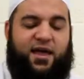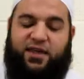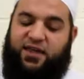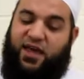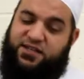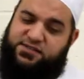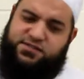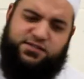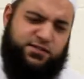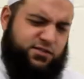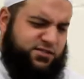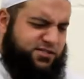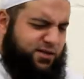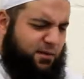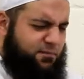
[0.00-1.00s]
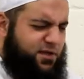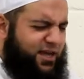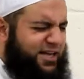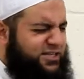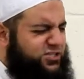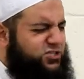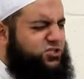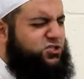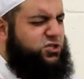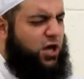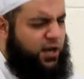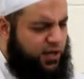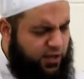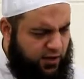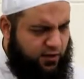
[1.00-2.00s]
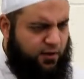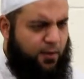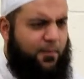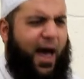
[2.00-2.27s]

Yes, something is sari,